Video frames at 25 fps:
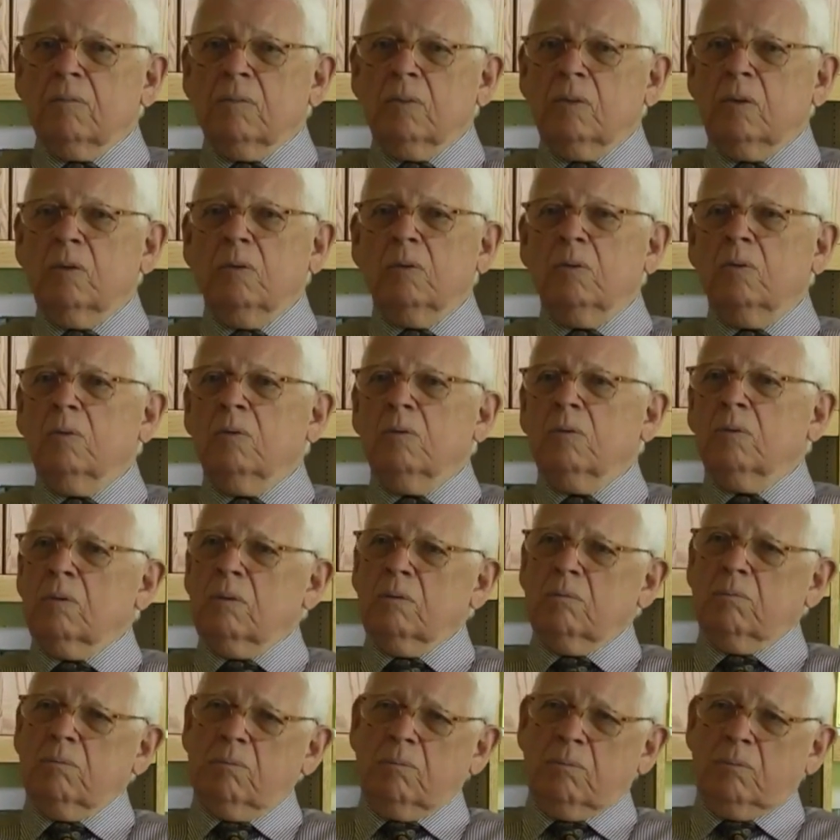
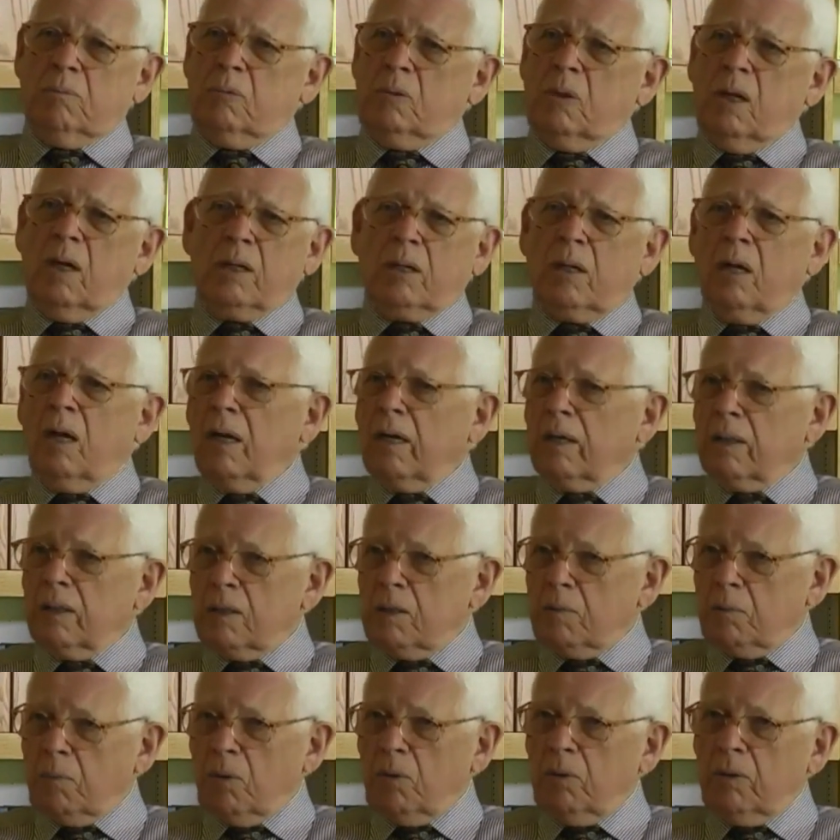2 o'clock in
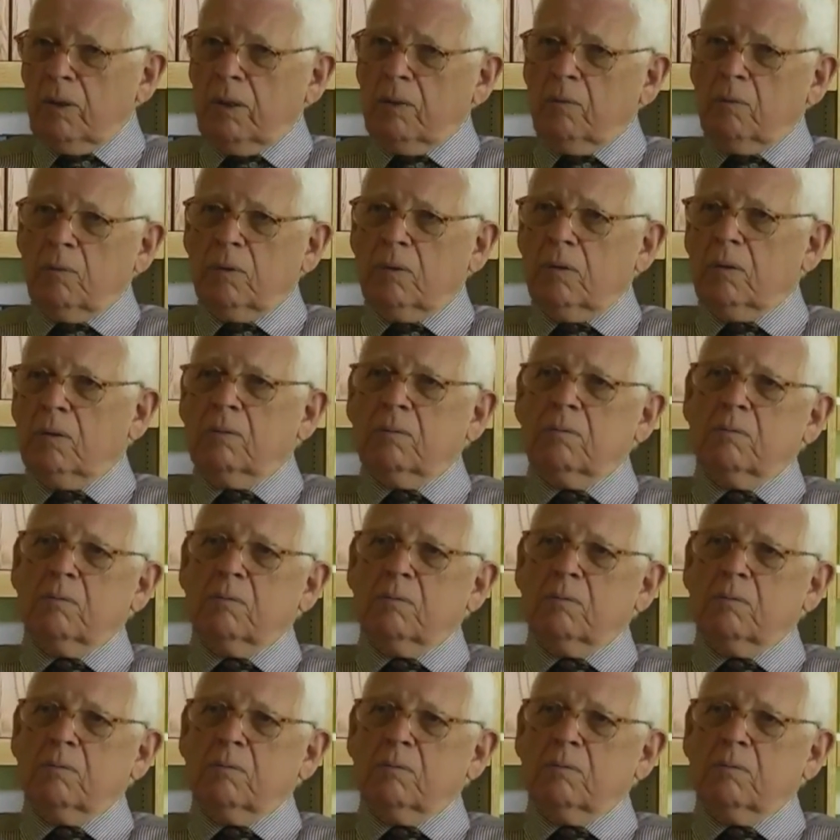the morning with